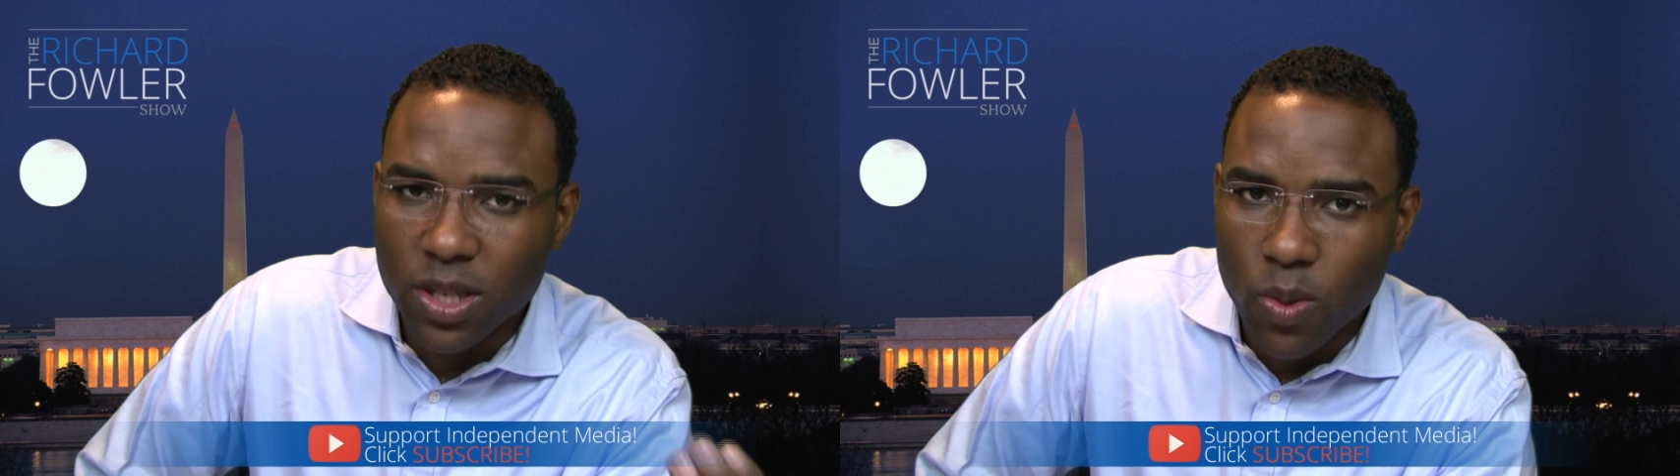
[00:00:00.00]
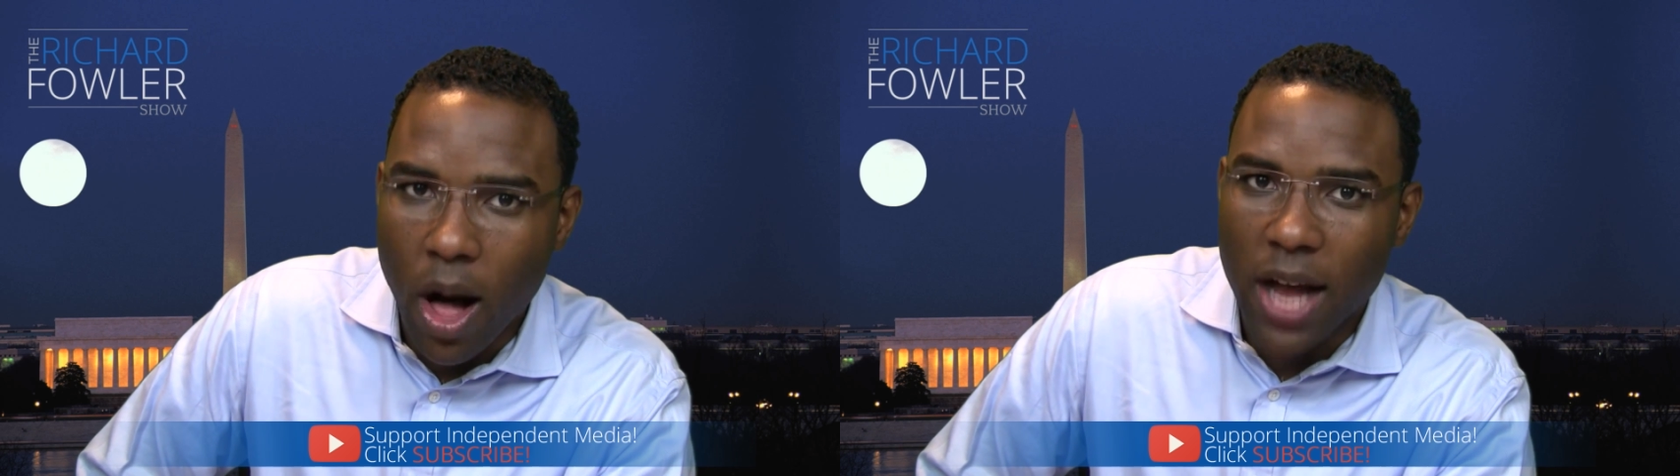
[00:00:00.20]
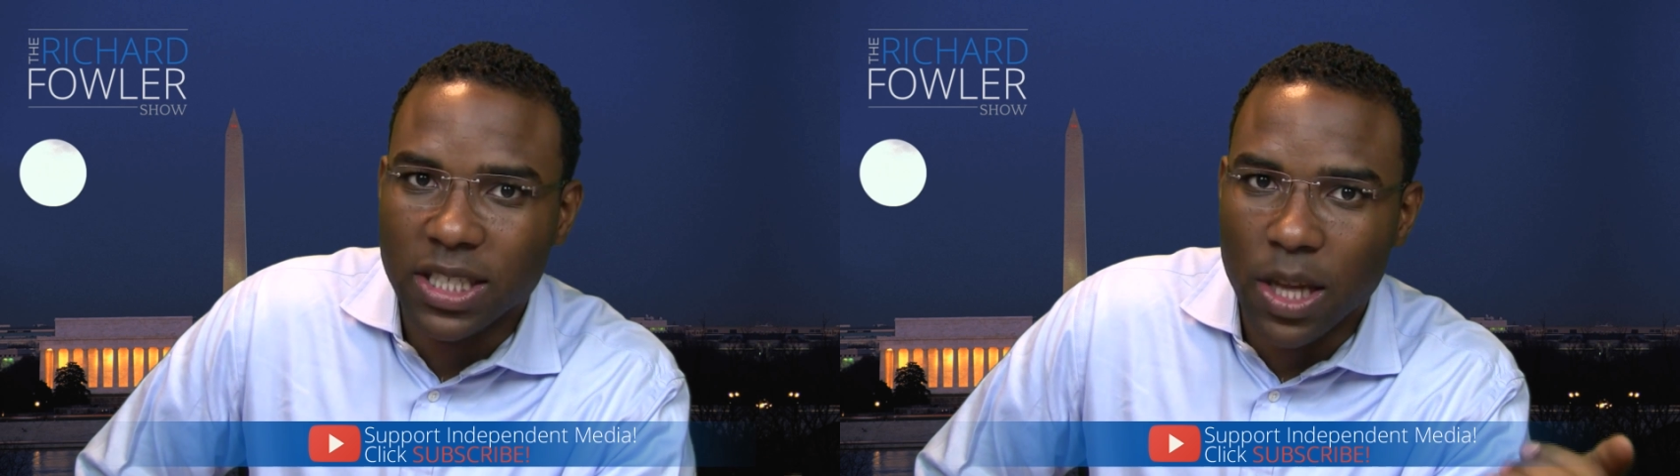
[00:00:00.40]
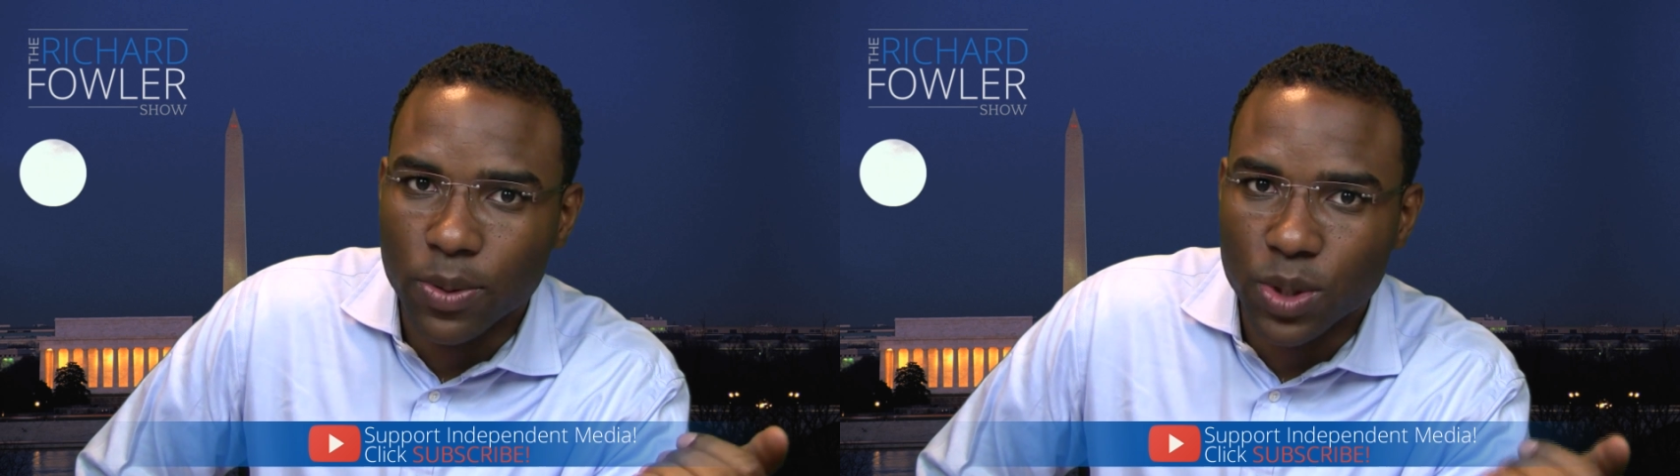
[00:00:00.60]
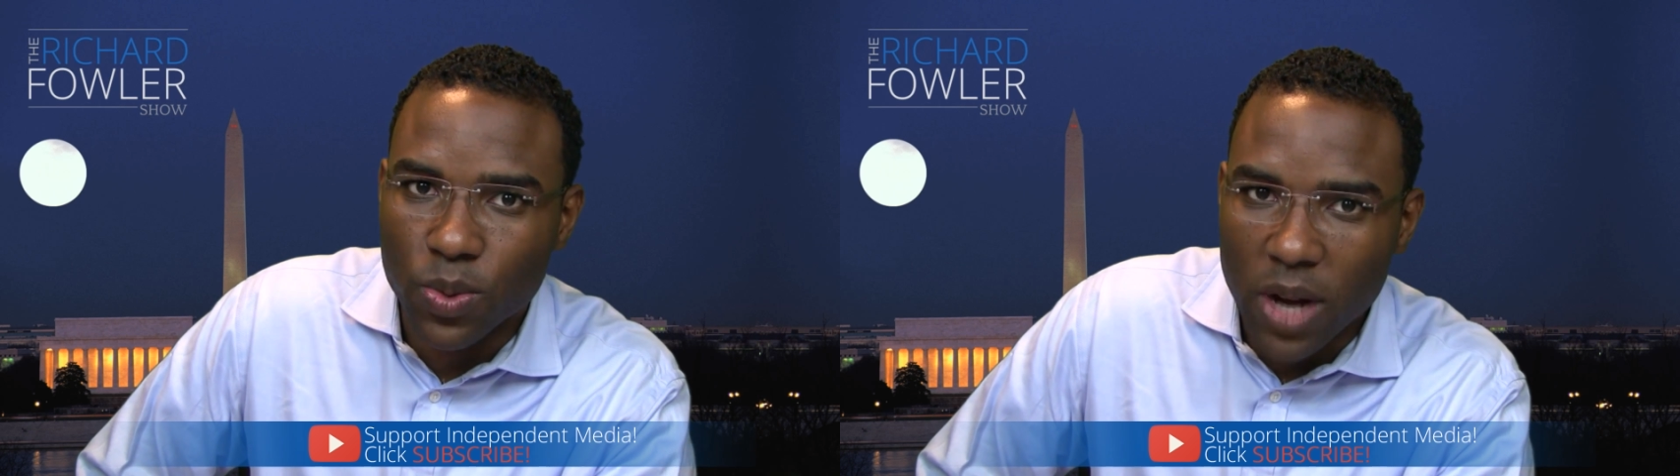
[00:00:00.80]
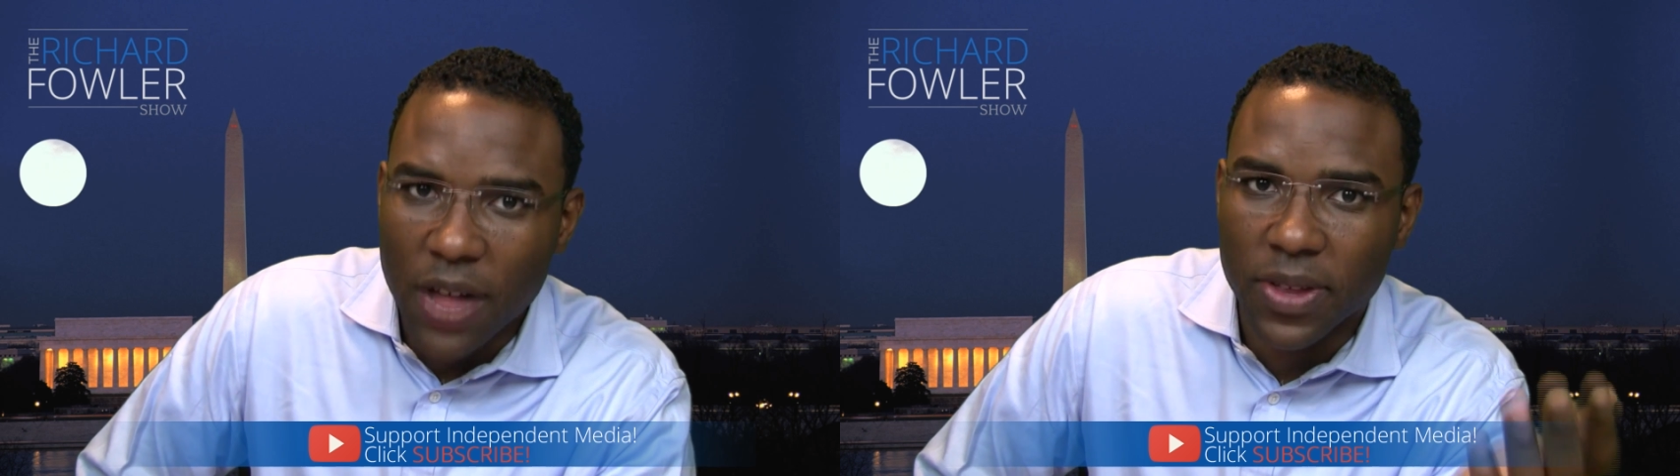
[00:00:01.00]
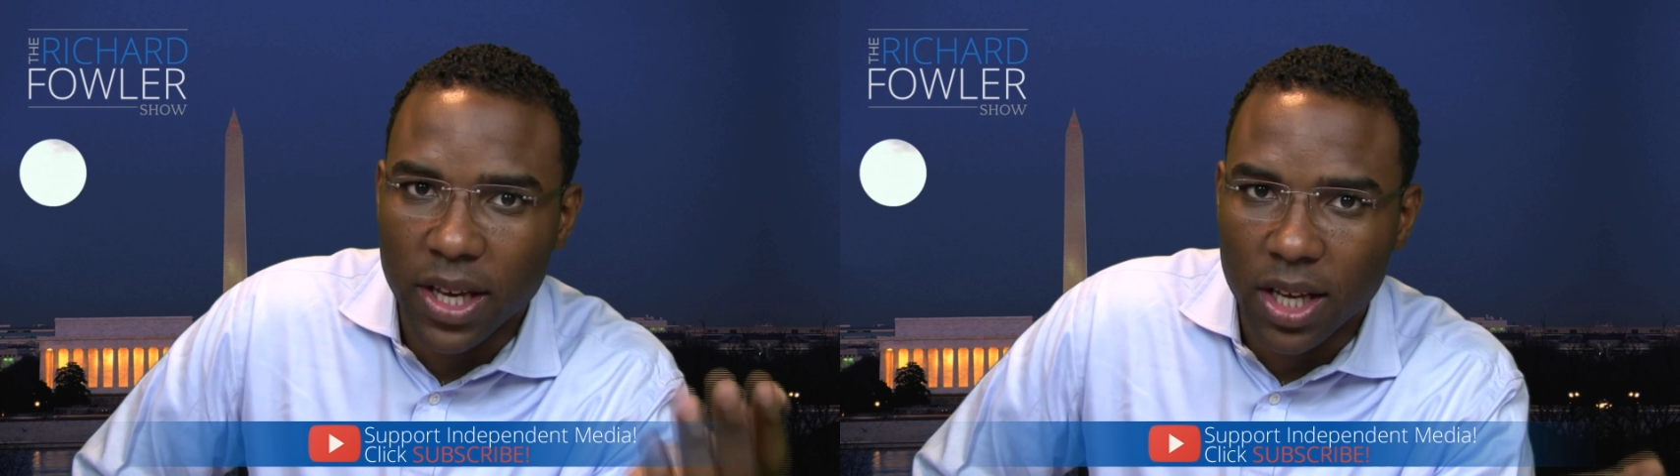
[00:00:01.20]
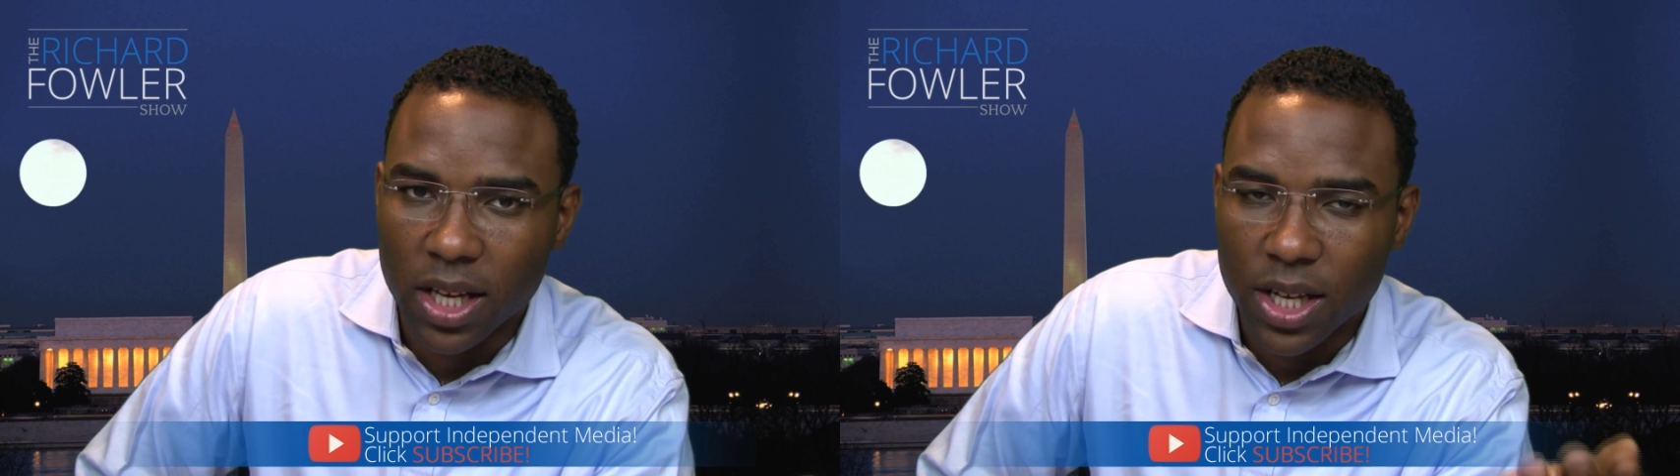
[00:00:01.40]
in Washington that will do
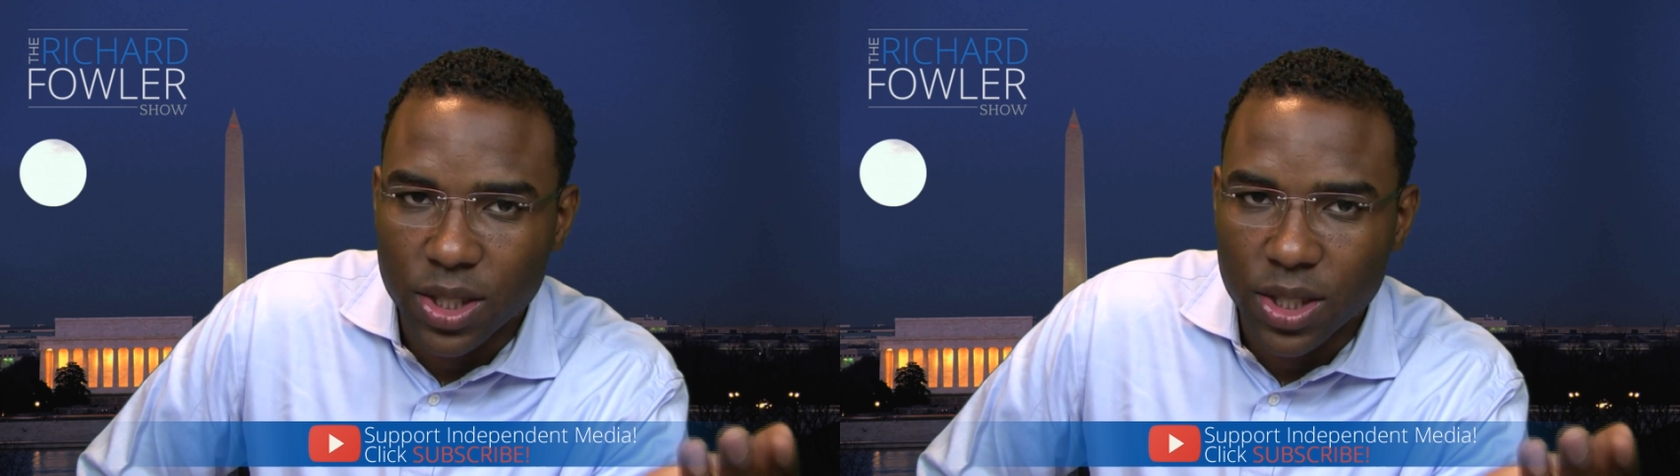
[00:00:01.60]
nothing